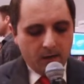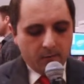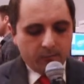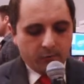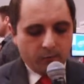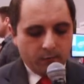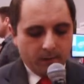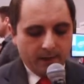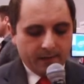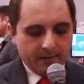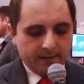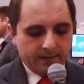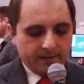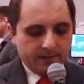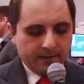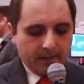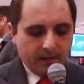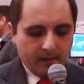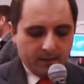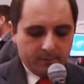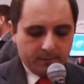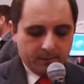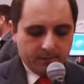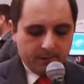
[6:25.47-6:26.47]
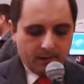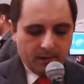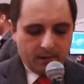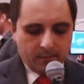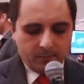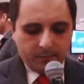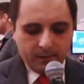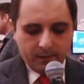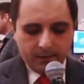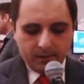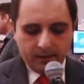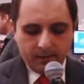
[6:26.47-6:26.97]
provides
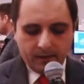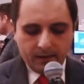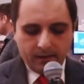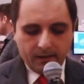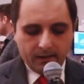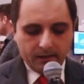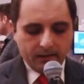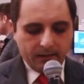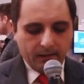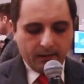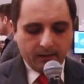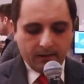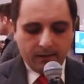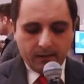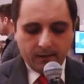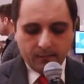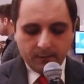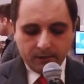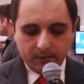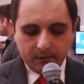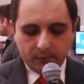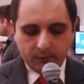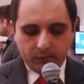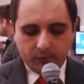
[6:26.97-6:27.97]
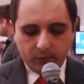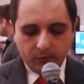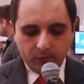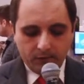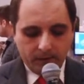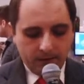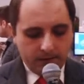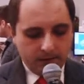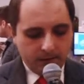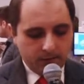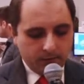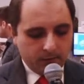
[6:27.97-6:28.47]
timestamping and enables
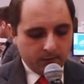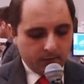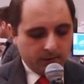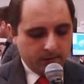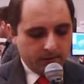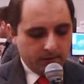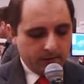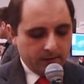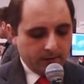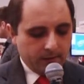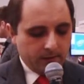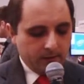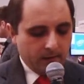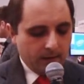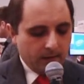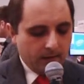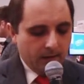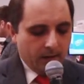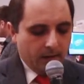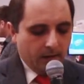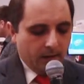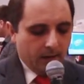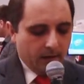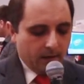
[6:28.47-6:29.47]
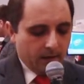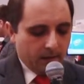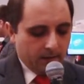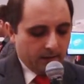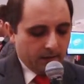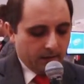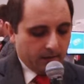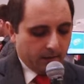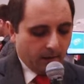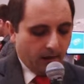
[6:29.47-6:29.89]
fully integrated uh,